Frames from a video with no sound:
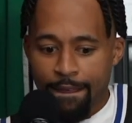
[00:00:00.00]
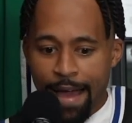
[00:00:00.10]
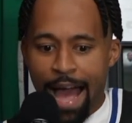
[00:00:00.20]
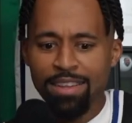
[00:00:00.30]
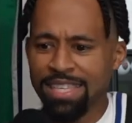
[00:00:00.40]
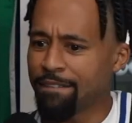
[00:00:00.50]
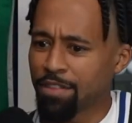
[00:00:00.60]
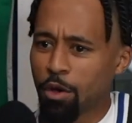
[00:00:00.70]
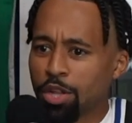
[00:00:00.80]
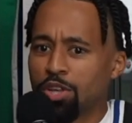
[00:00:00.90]
I honestly have
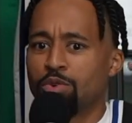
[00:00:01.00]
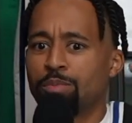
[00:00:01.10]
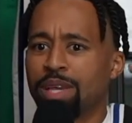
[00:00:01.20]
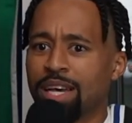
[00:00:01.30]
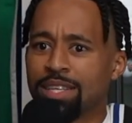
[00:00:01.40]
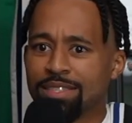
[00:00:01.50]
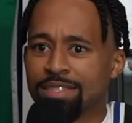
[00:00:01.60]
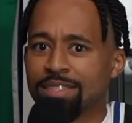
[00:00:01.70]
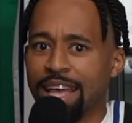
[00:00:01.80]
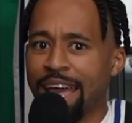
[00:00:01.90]
no clue
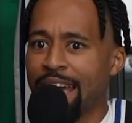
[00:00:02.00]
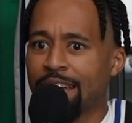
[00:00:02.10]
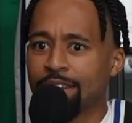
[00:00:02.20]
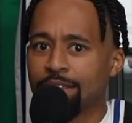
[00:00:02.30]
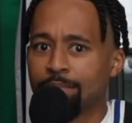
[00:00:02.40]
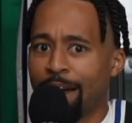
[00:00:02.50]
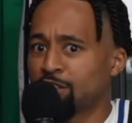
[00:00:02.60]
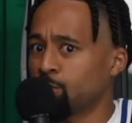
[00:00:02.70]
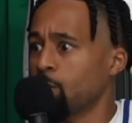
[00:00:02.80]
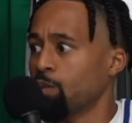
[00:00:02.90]
because they had,
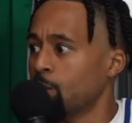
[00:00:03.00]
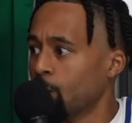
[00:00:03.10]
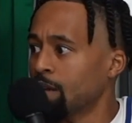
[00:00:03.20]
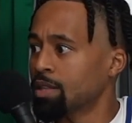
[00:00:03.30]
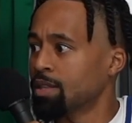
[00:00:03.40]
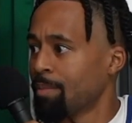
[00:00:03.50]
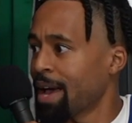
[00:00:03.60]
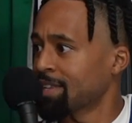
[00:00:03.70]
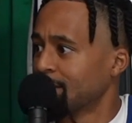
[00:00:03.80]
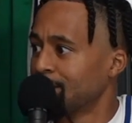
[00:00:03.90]
mind you, we won the matchup.